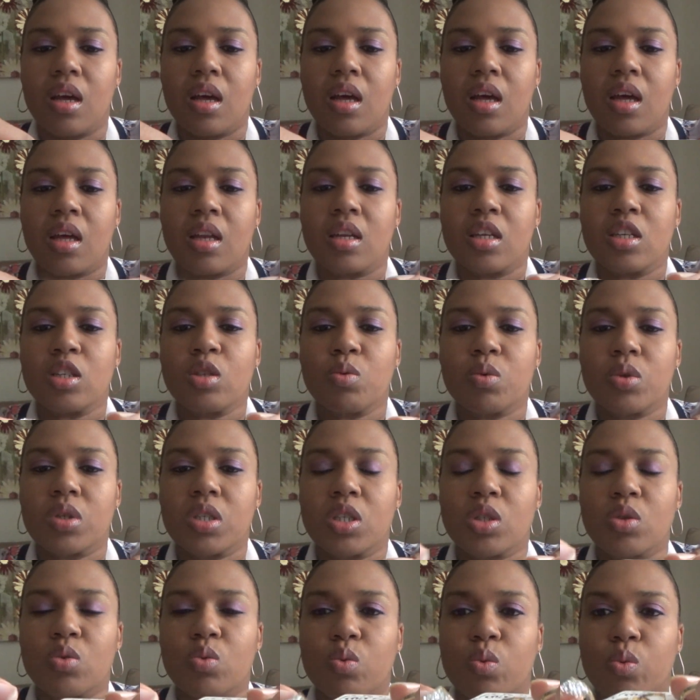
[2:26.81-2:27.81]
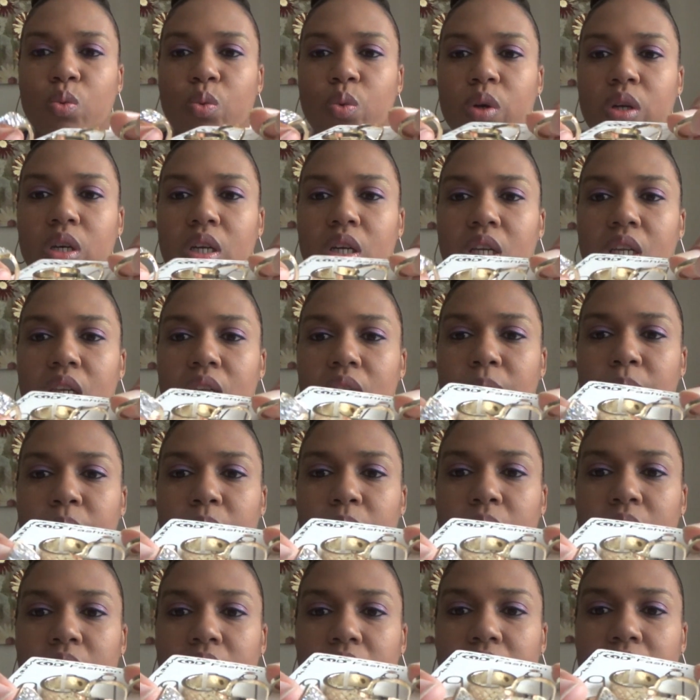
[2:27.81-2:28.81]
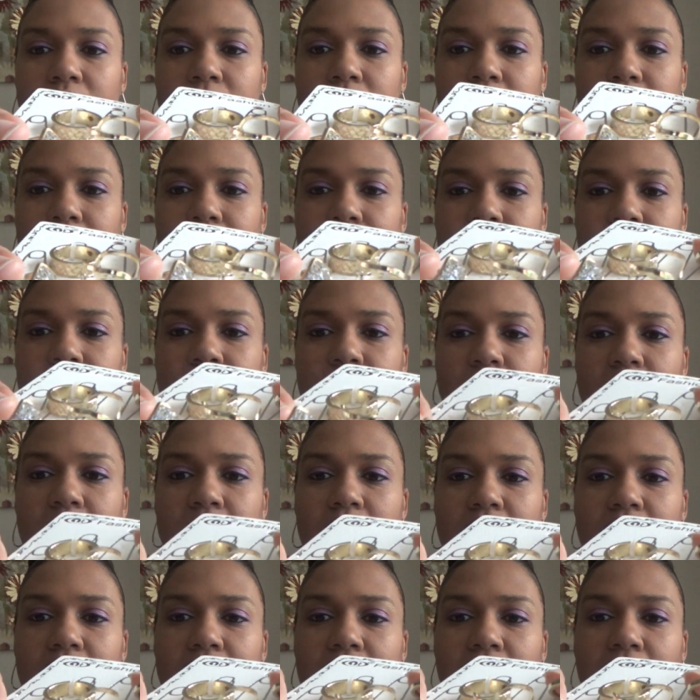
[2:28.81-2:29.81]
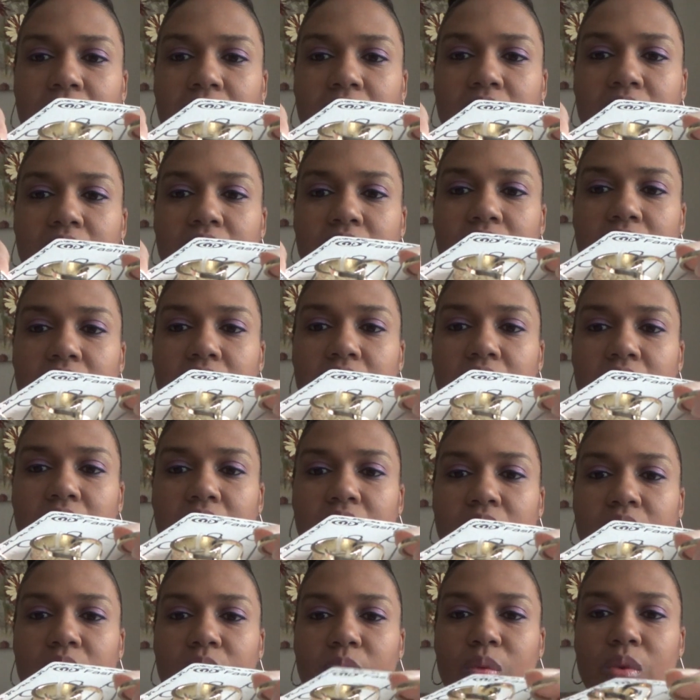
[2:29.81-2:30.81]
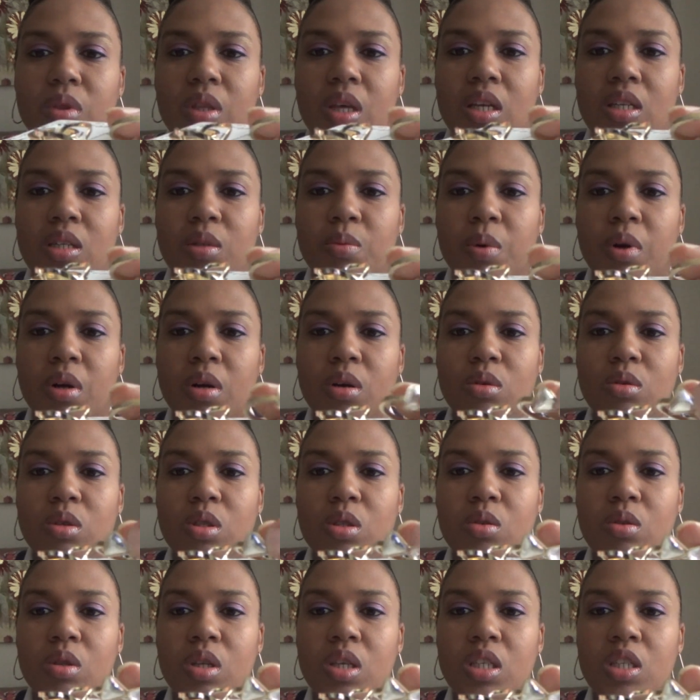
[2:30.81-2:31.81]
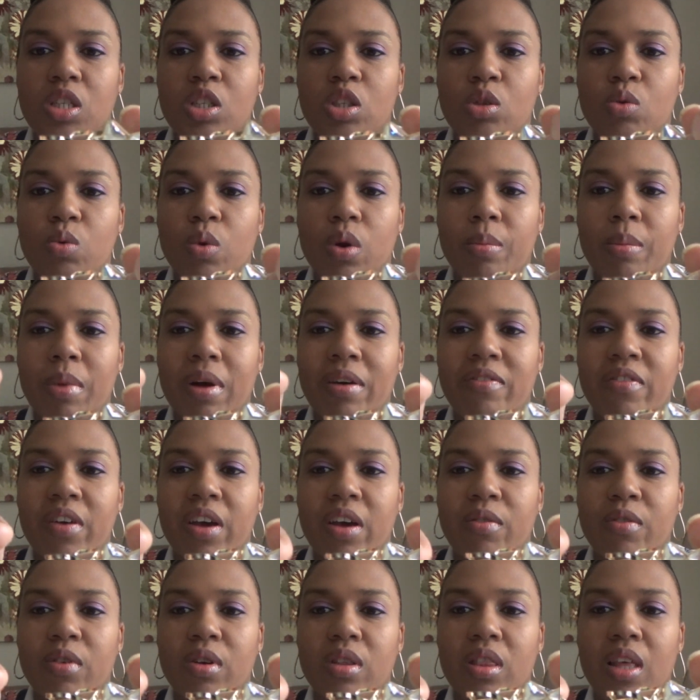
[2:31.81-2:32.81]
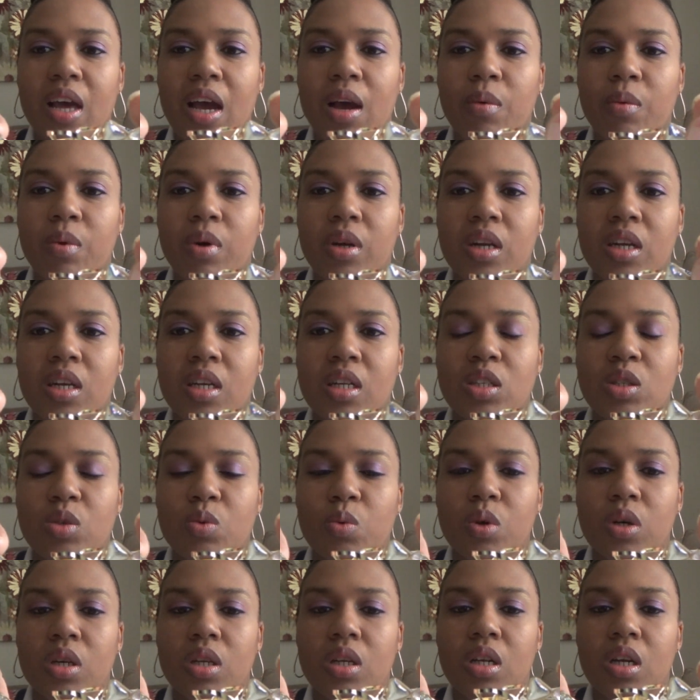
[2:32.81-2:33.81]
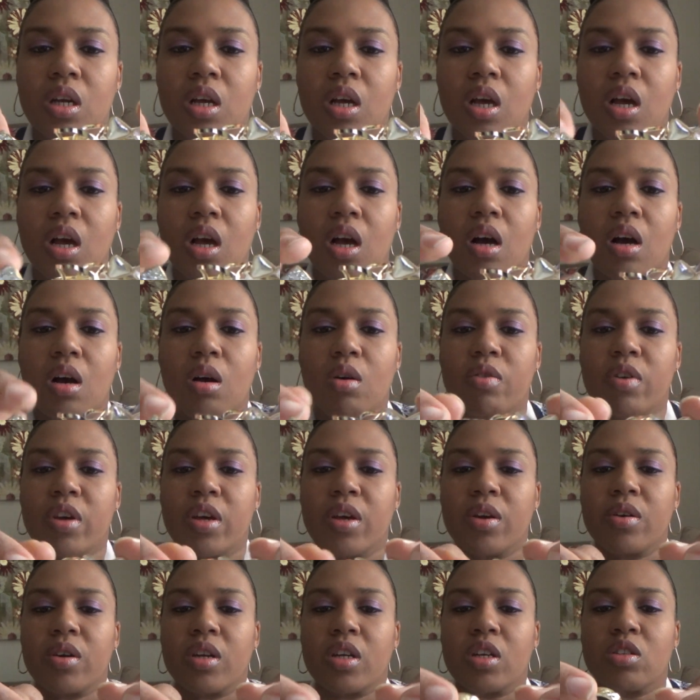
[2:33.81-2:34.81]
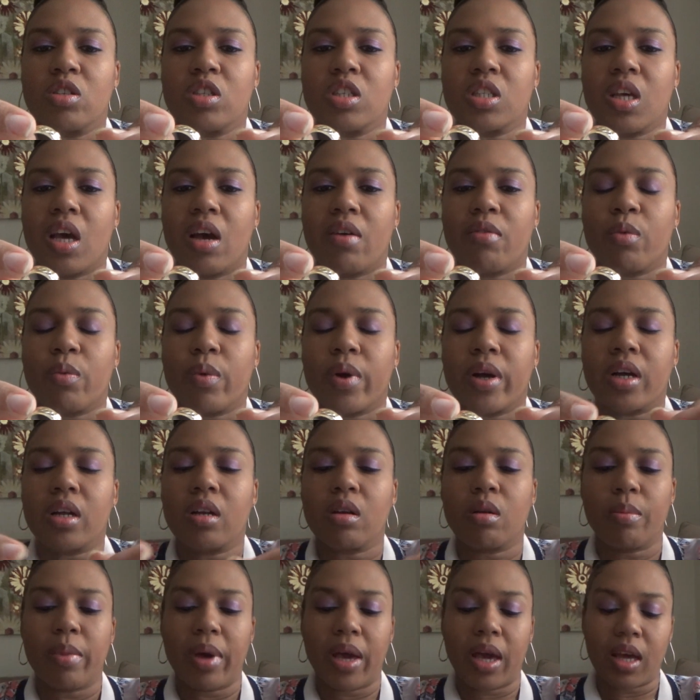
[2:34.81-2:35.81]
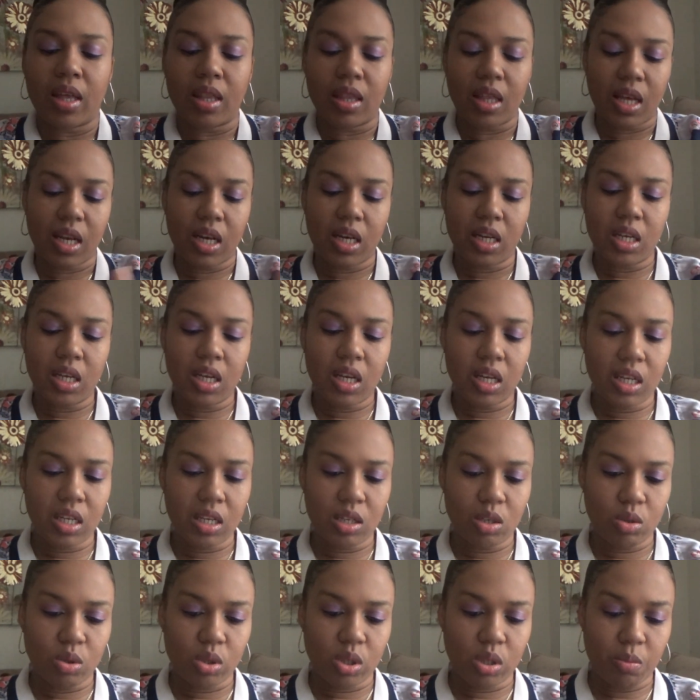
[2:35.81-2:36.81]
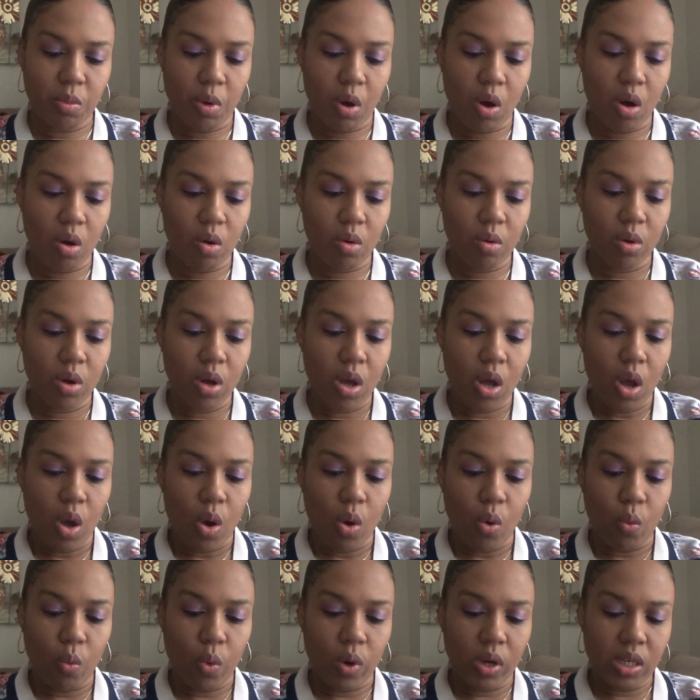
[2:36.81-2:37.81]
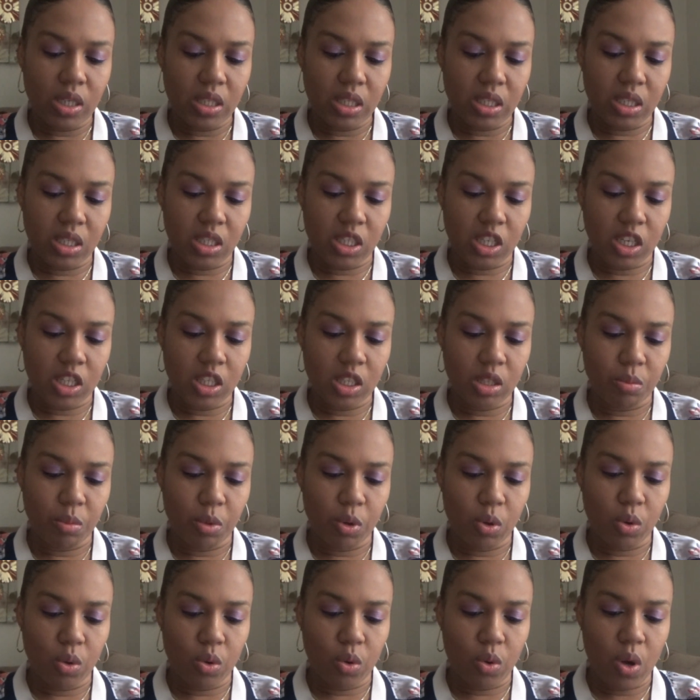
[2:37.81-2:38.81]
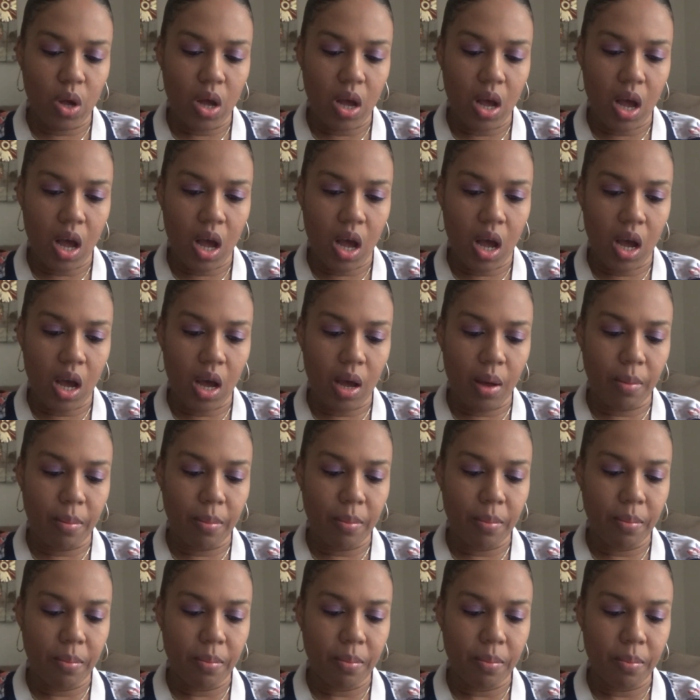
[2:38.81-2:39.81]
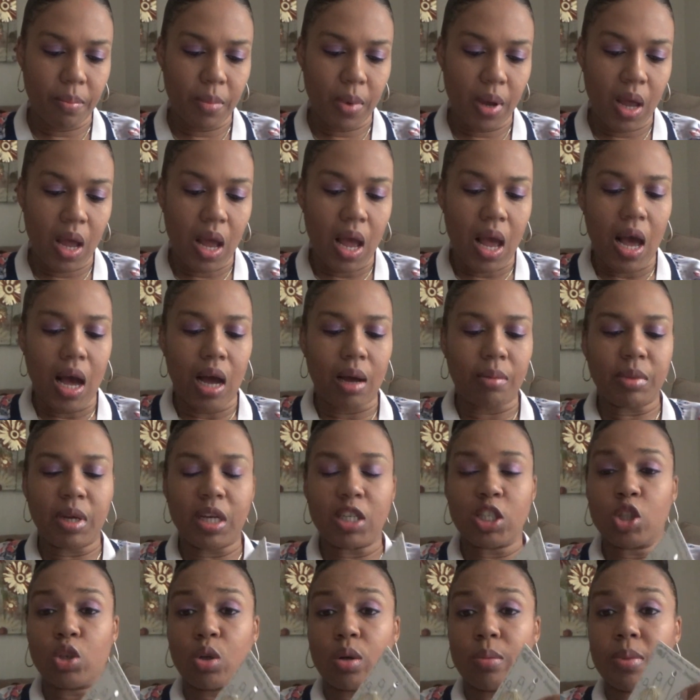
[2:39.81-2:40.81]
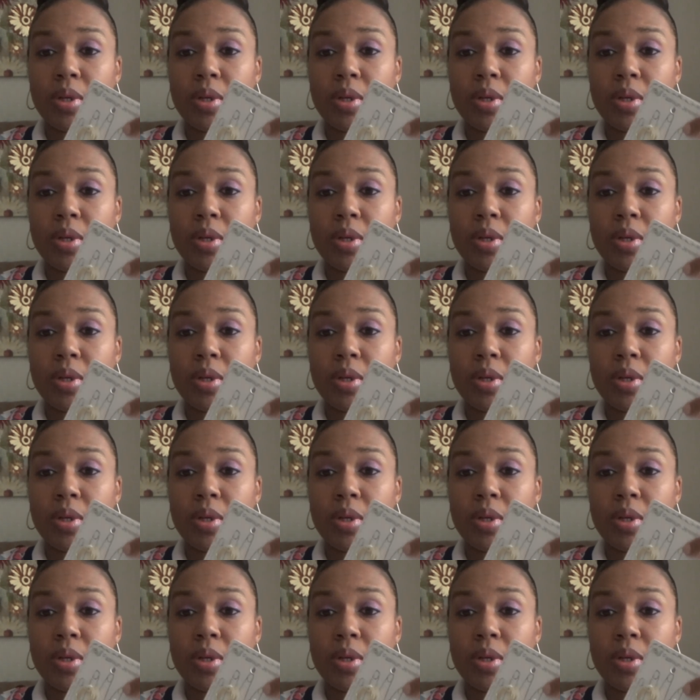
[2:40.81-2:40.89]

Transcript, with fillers: and this one is really pretty. Look at that, that sparkle. So these two are my favorite, that one and this one over here. And then you just have a regular band. They look a little small. One is adjustable. Um, I'm not sure,